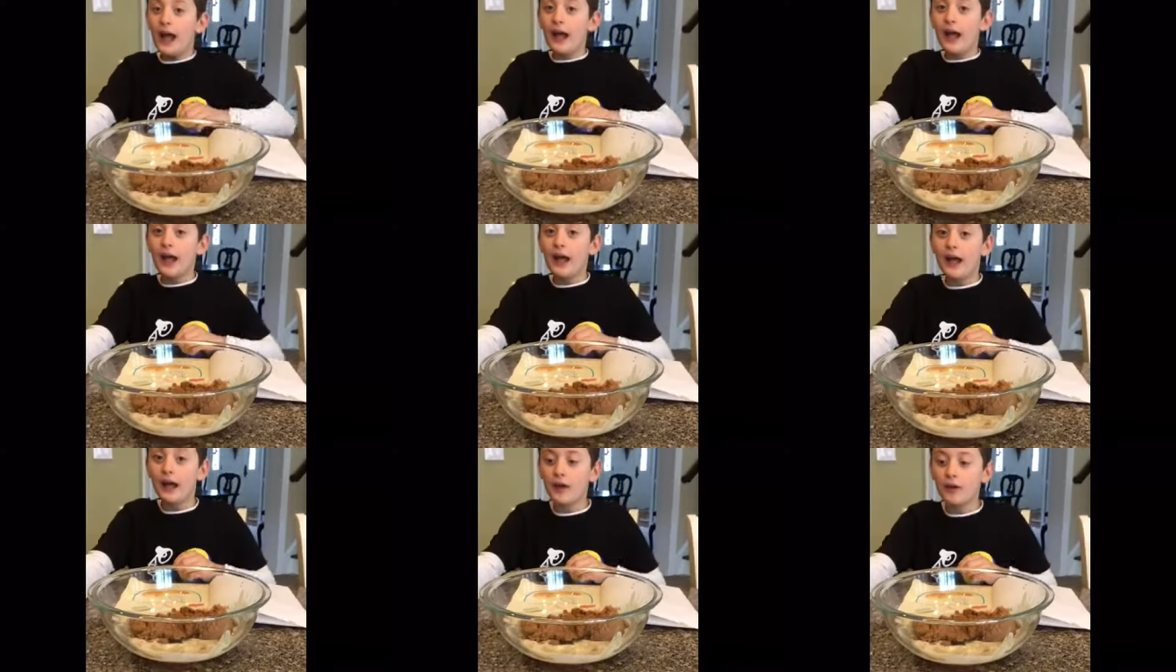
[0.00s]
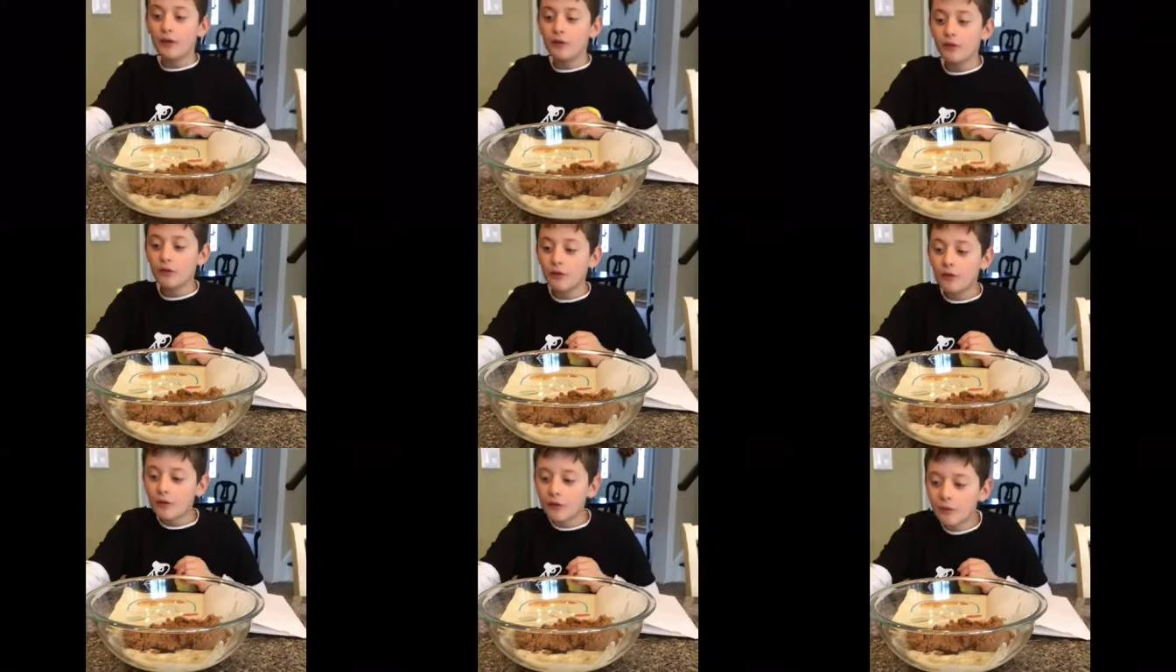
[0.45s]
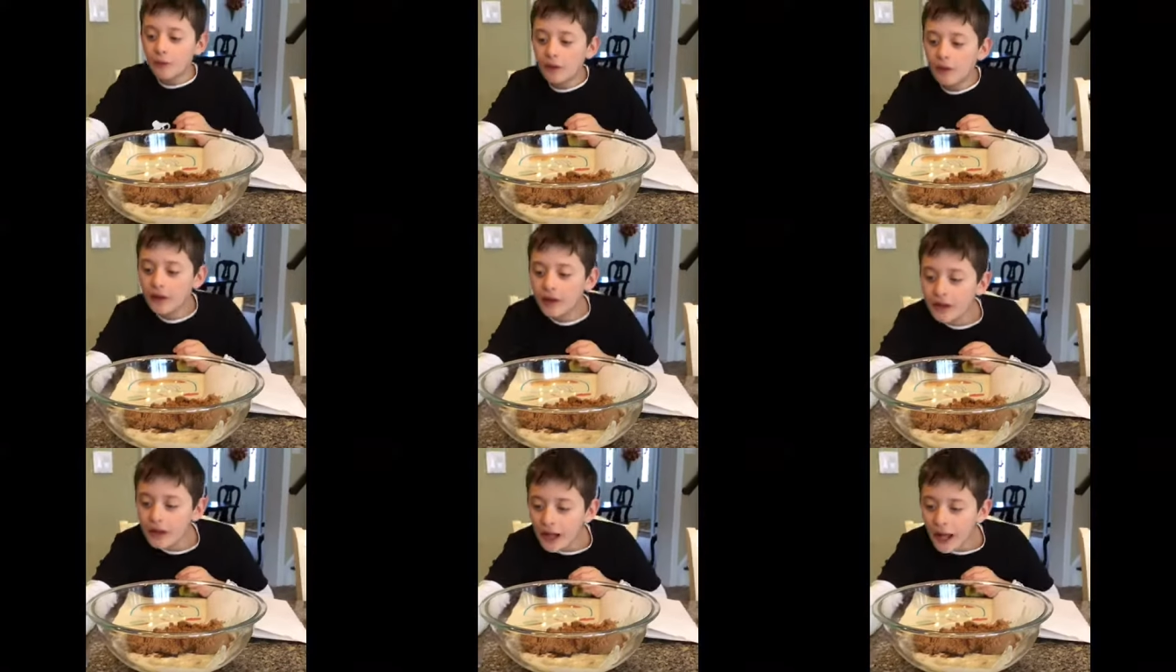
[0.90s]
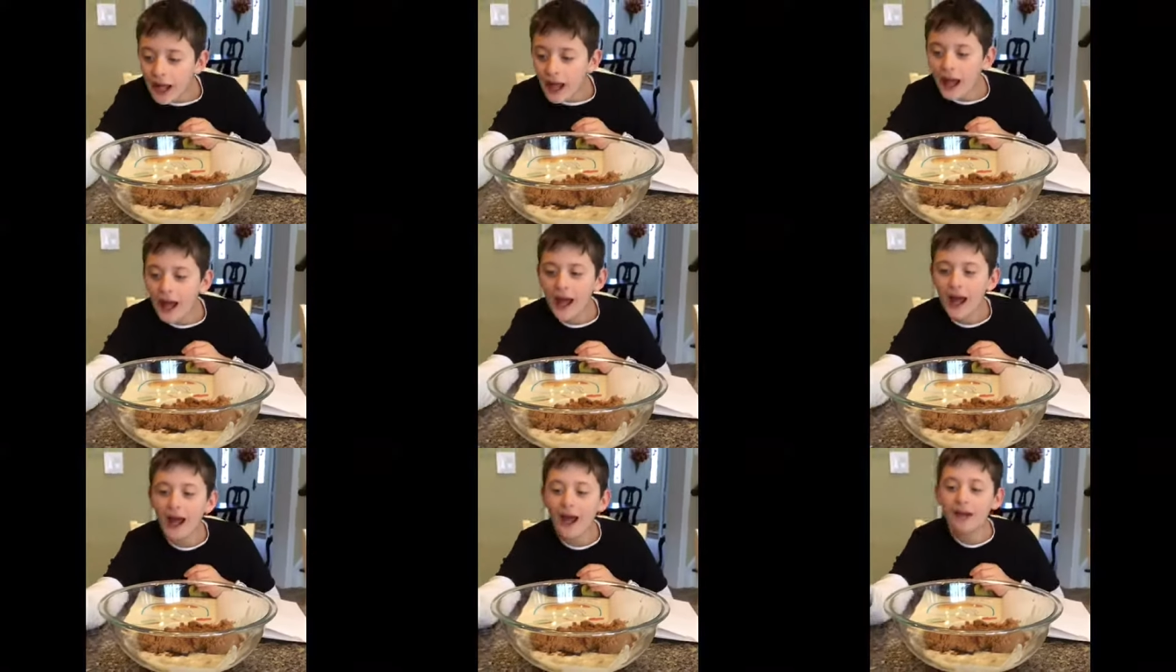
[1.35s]
And we're gonna
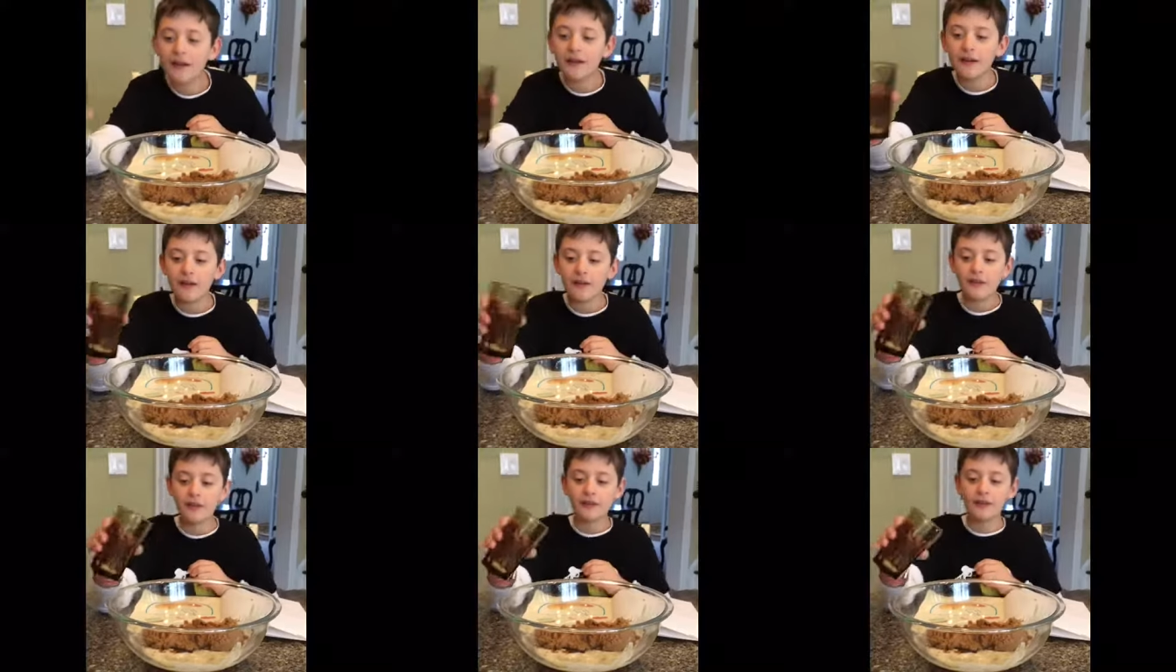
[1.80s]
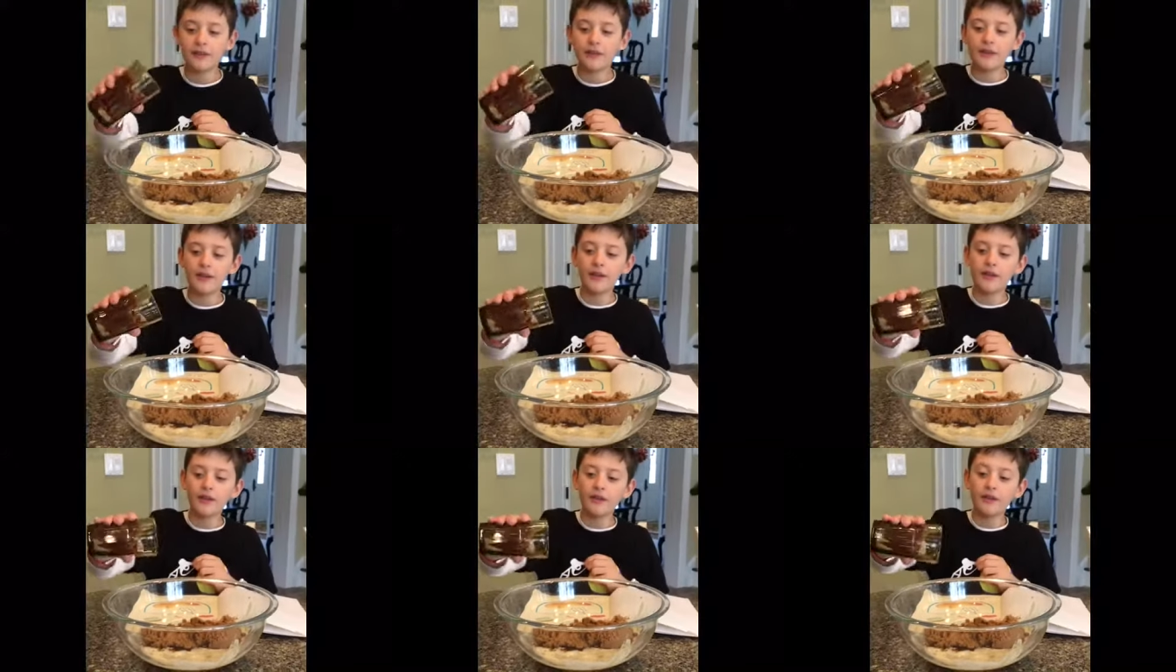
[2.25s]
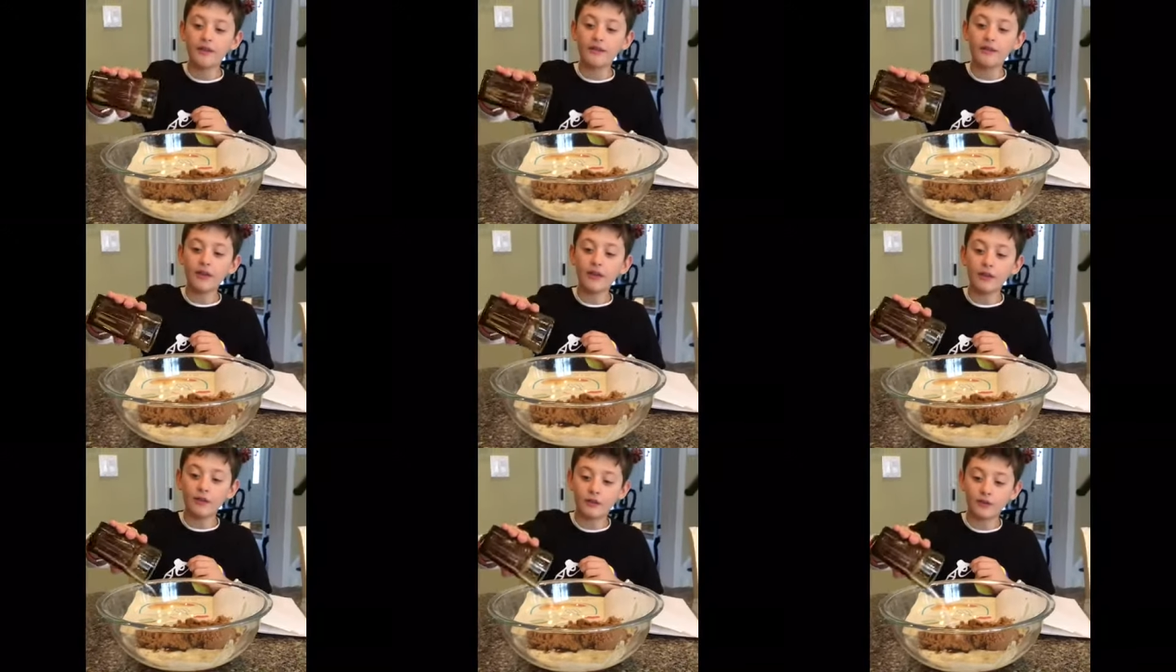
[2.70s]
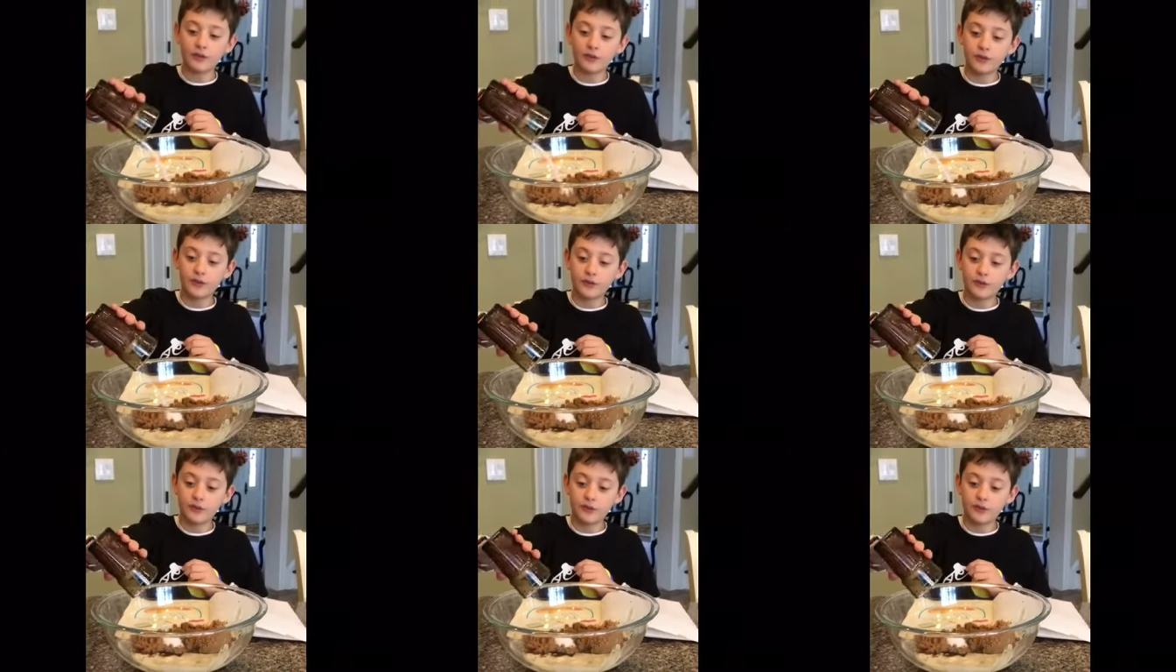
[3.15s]
add the salt.